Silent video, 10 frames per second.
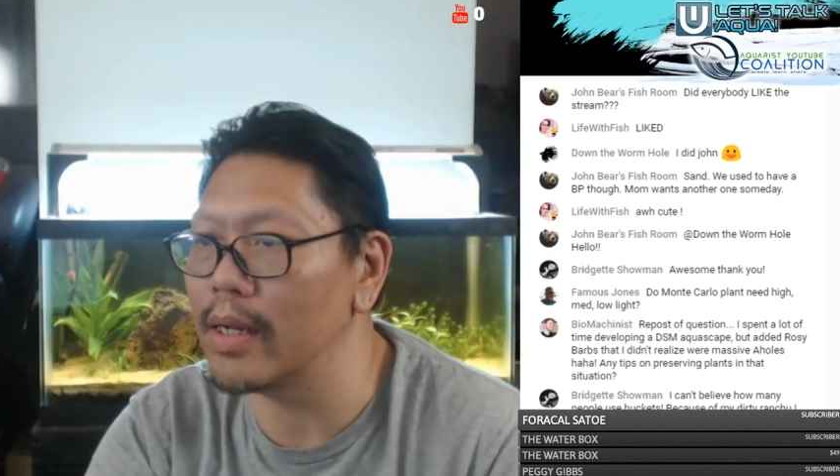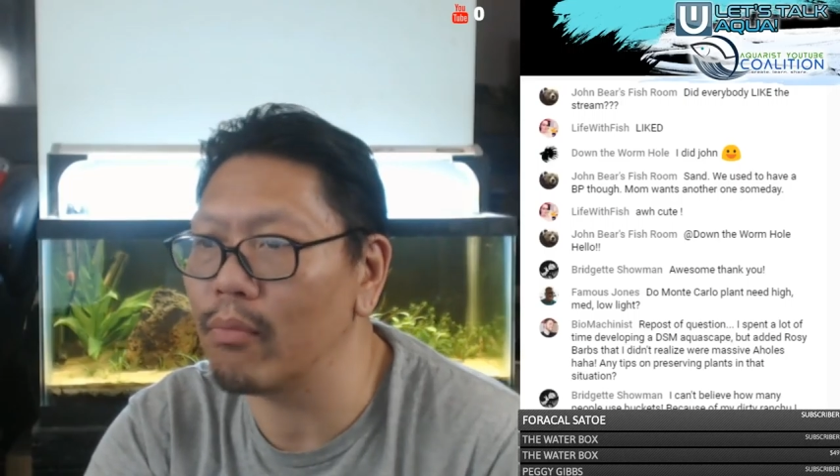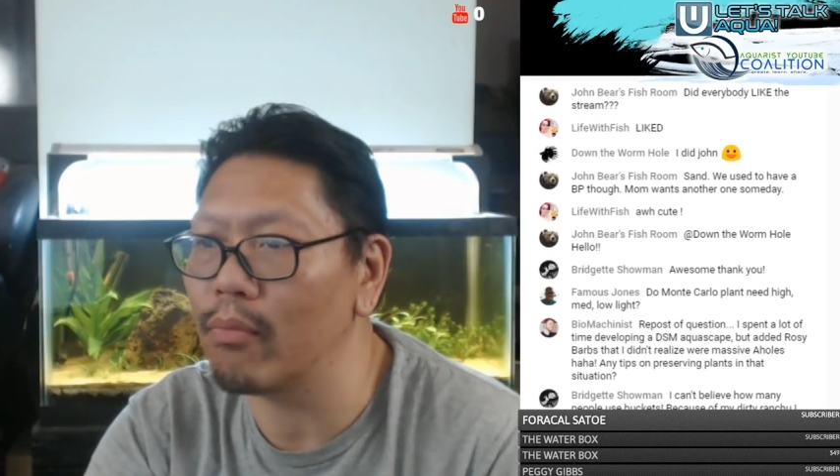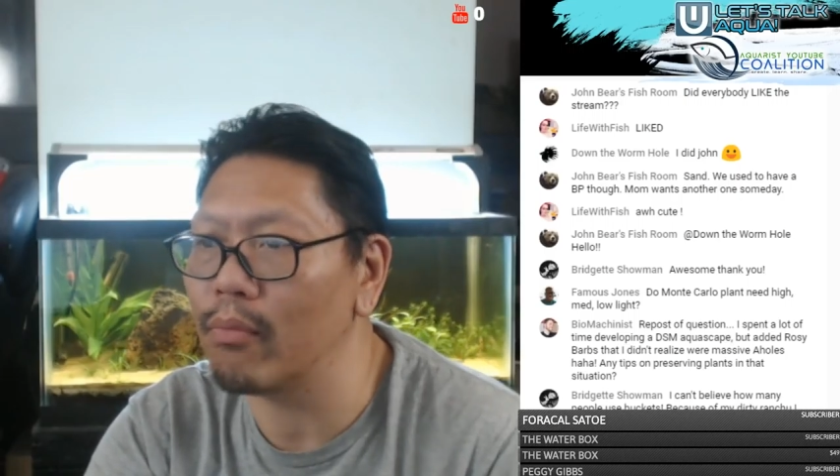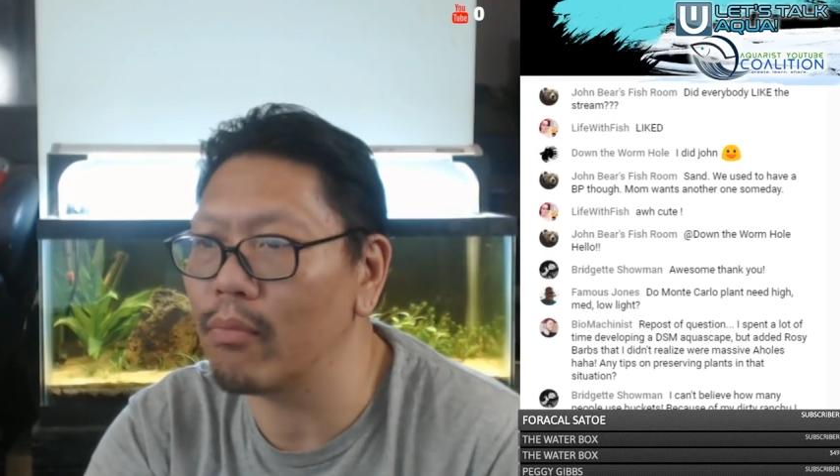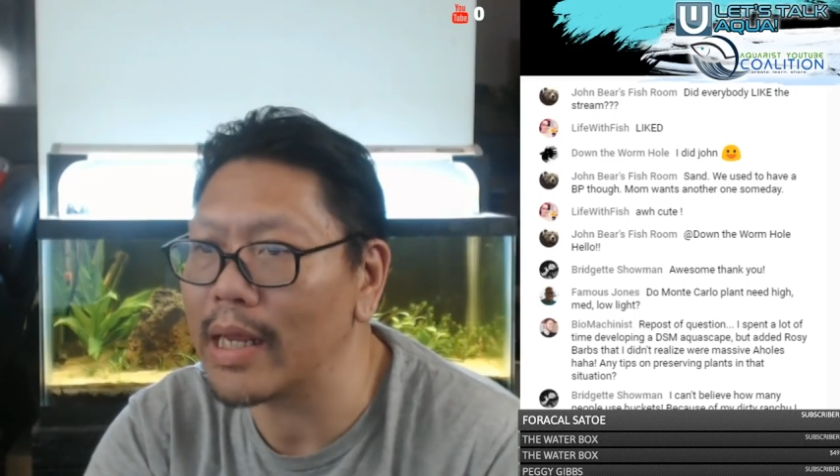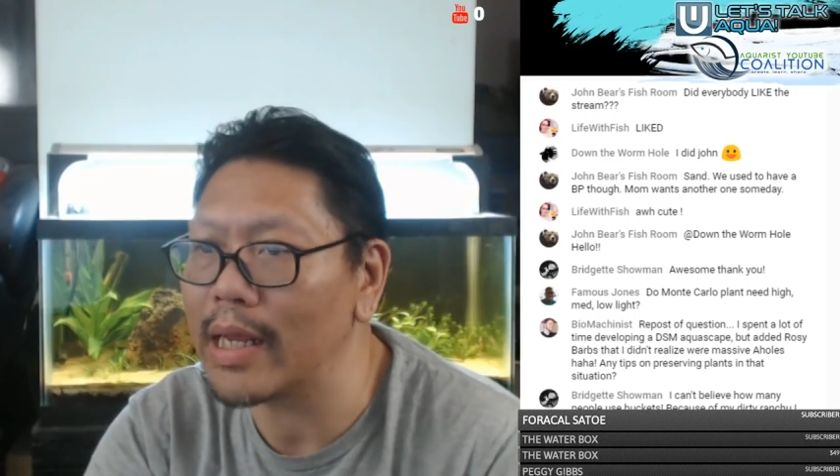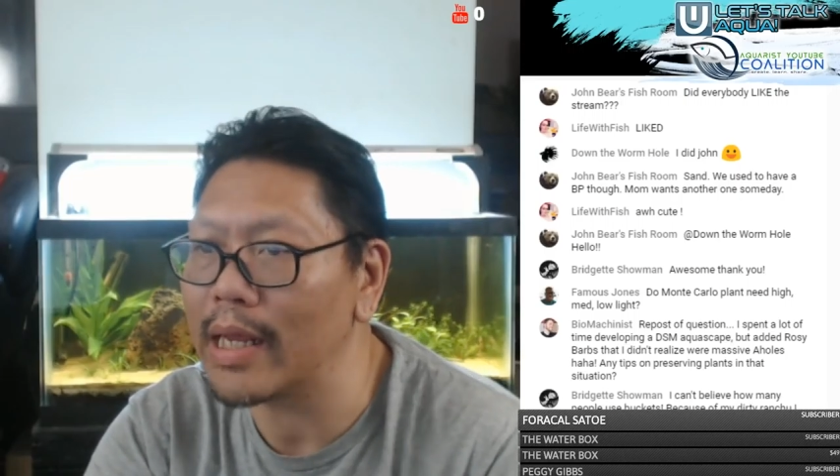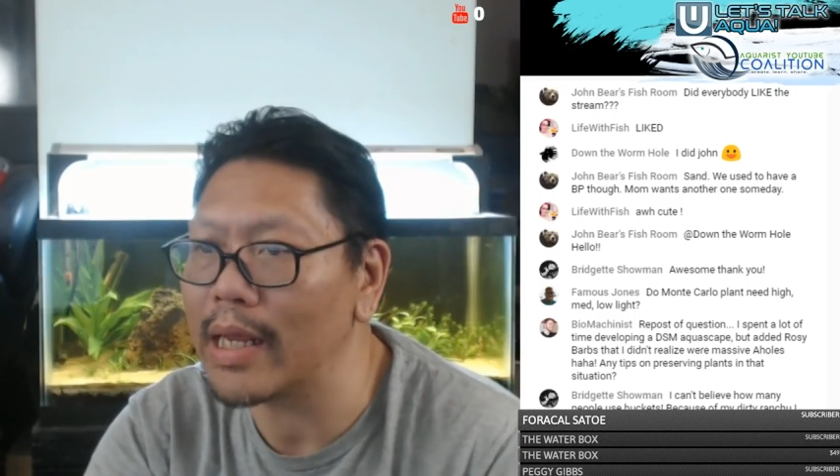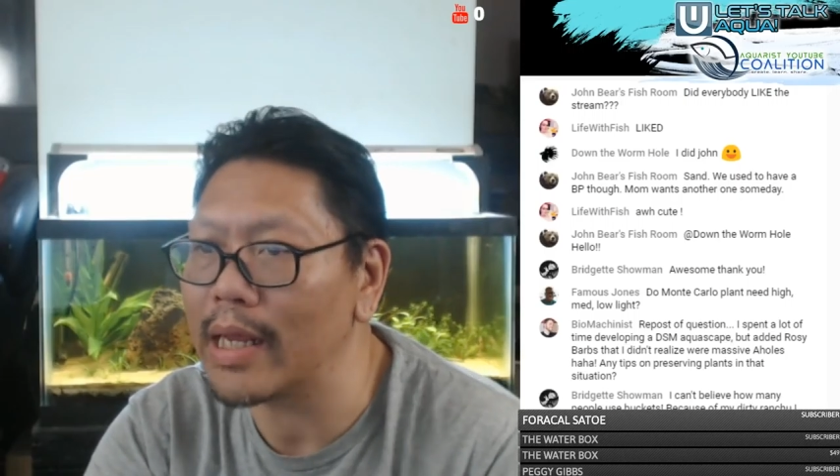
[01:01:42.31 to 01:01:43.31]
I really
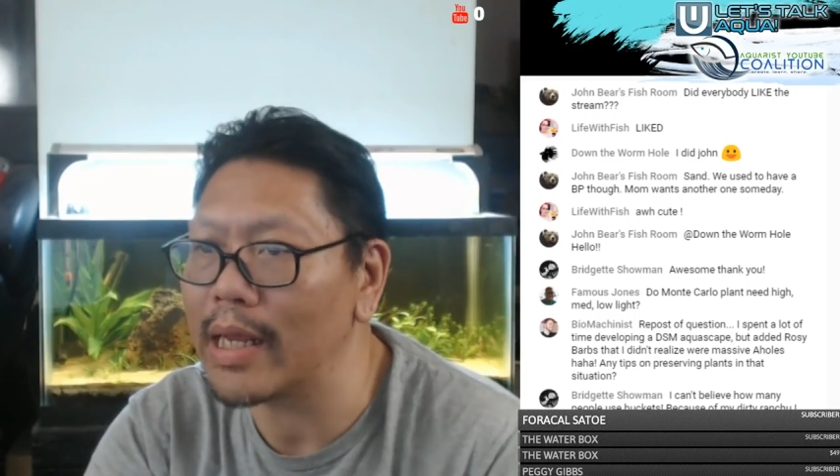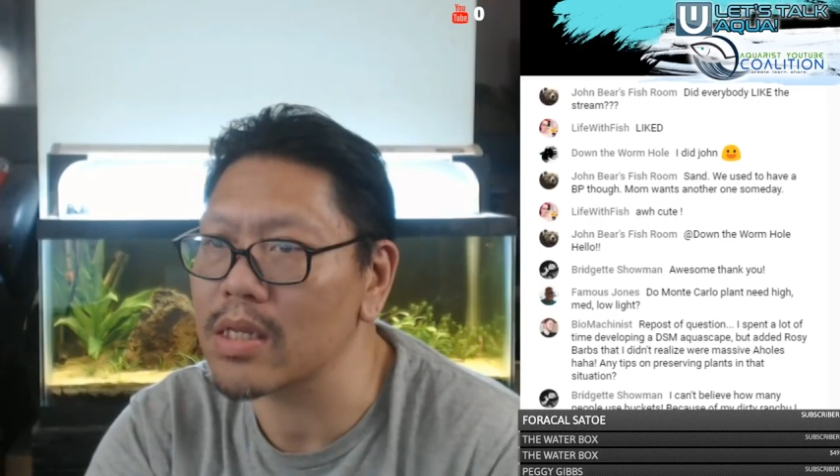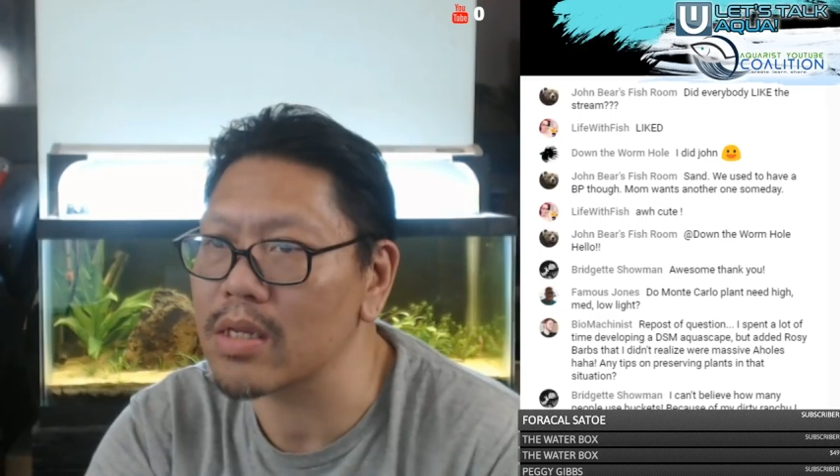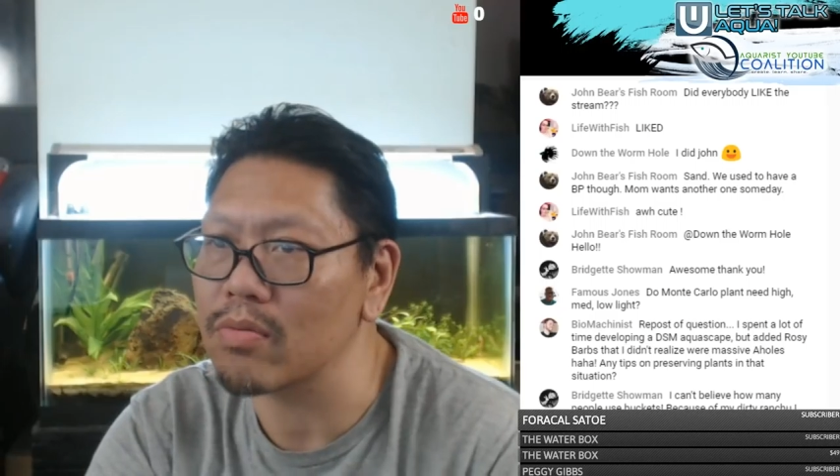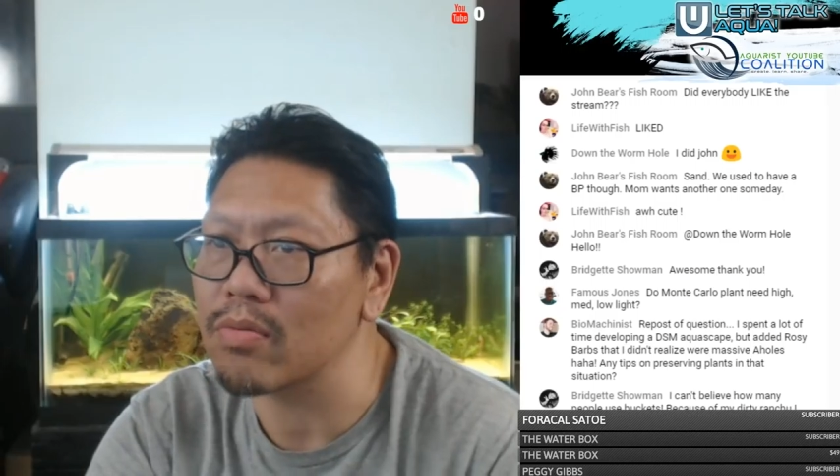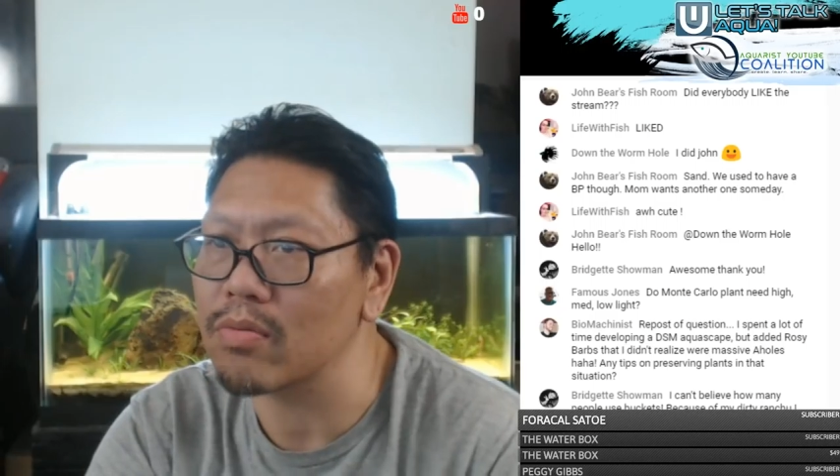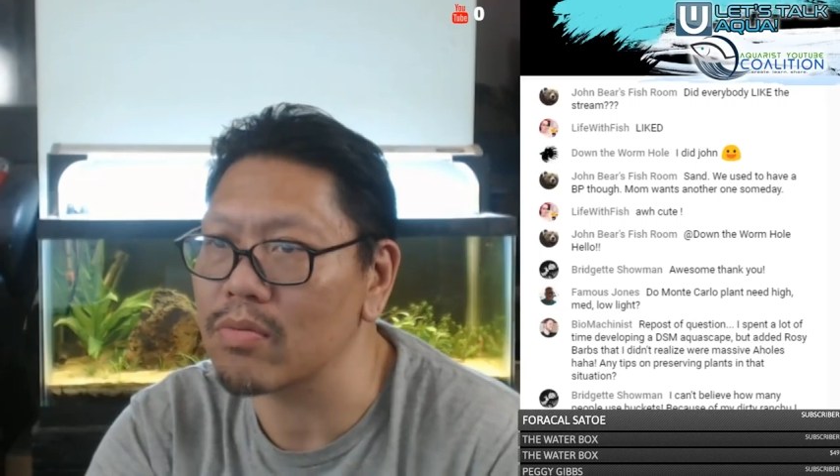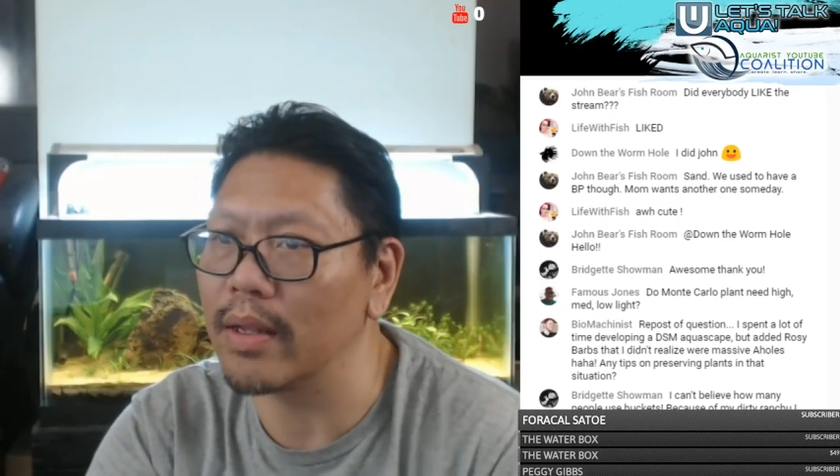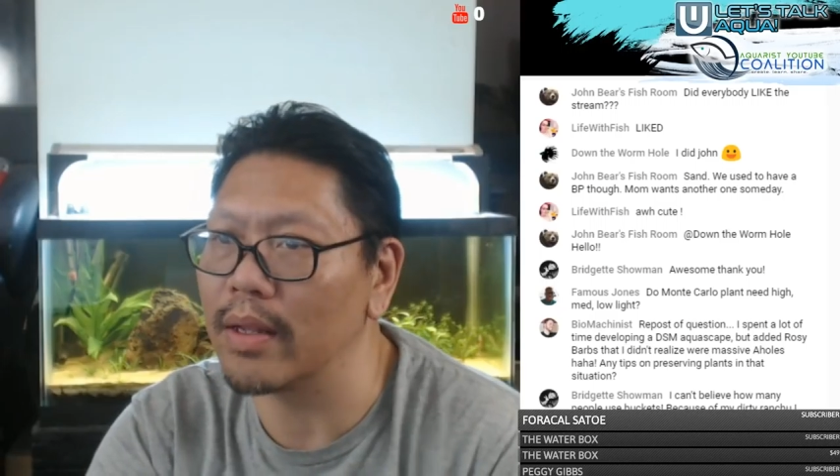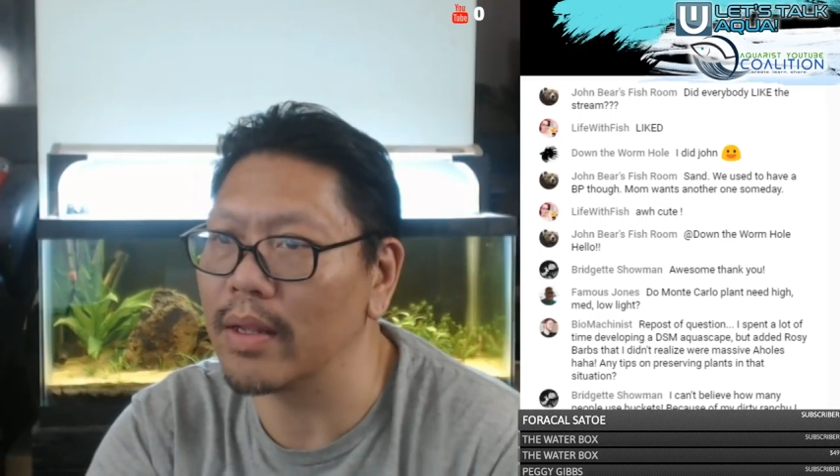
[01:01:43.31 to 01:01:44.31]
hate the scrolling
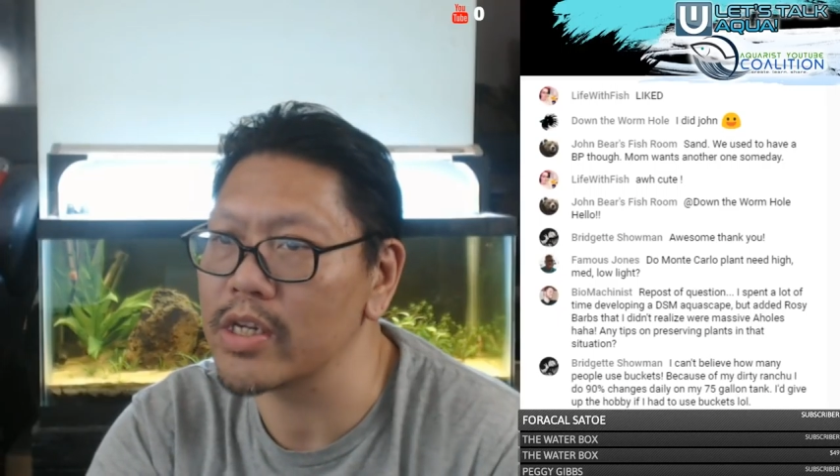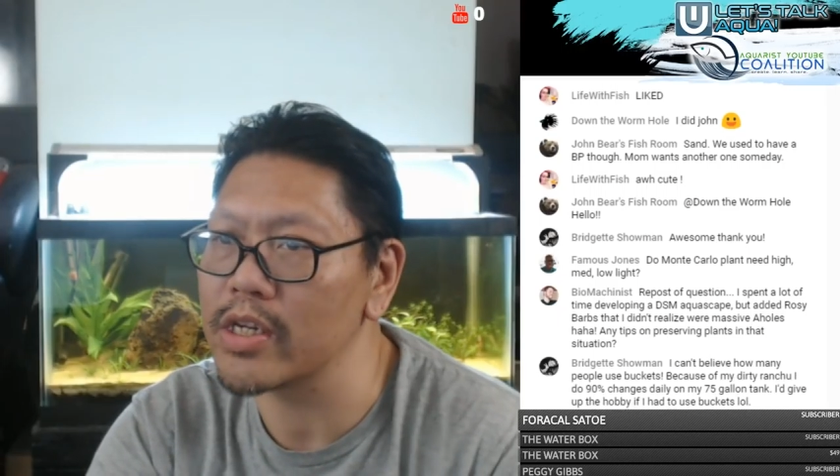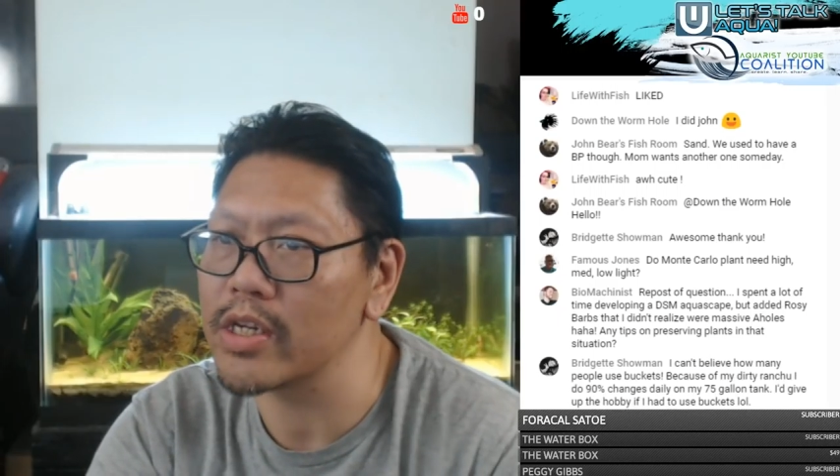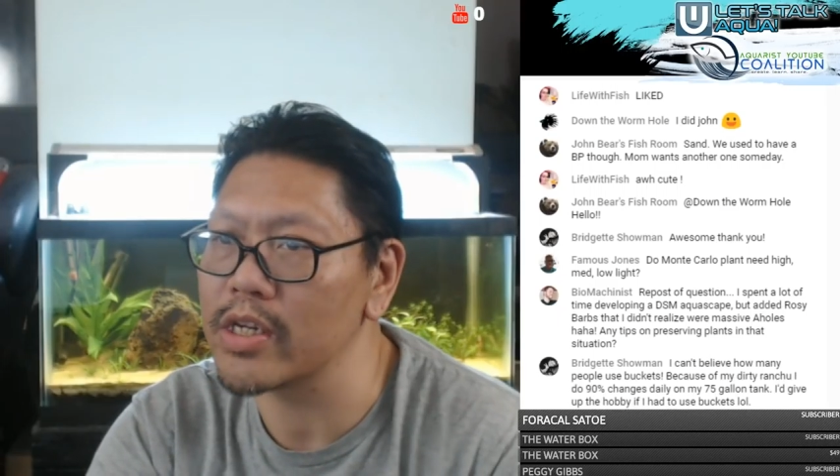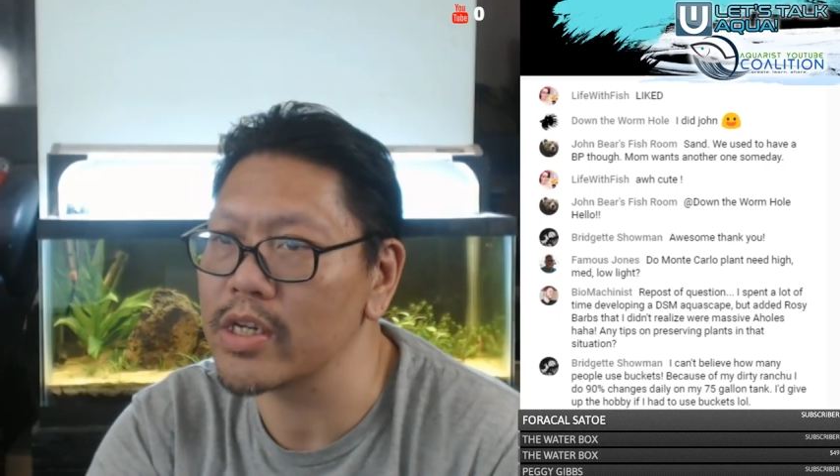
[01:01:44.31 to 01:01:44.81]
on this chat.